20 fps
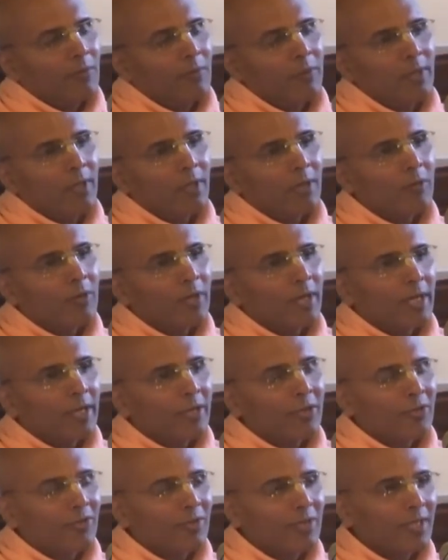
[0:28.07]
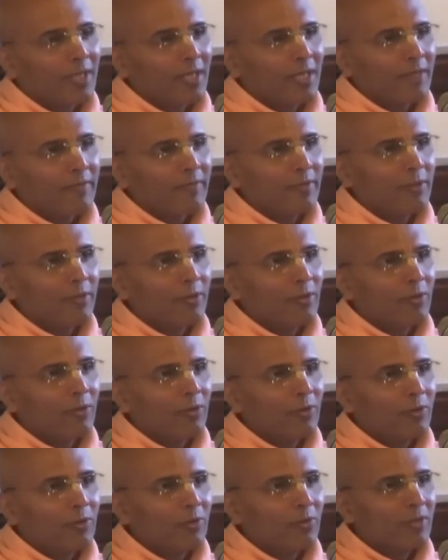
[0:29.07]
without actually having to
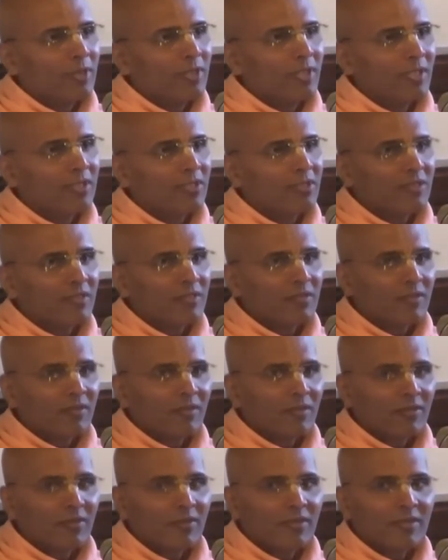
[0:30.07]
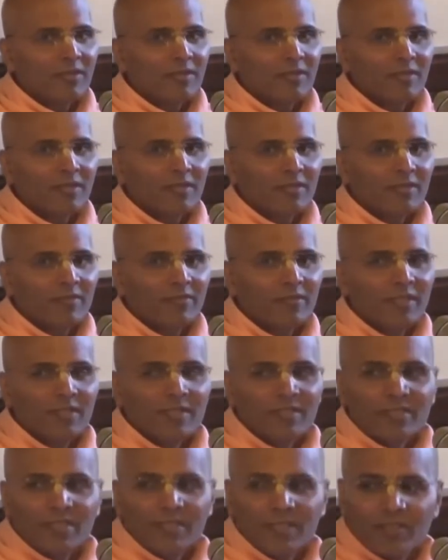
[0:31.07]
go through the externals, if
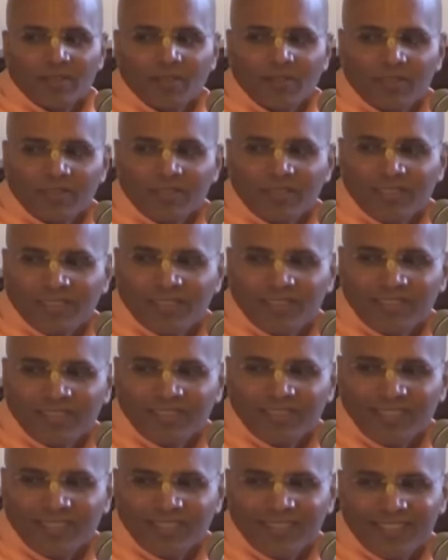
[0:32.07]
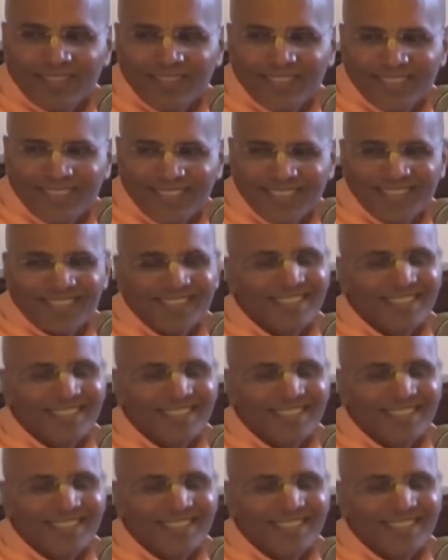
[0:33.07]
there is any consolation there.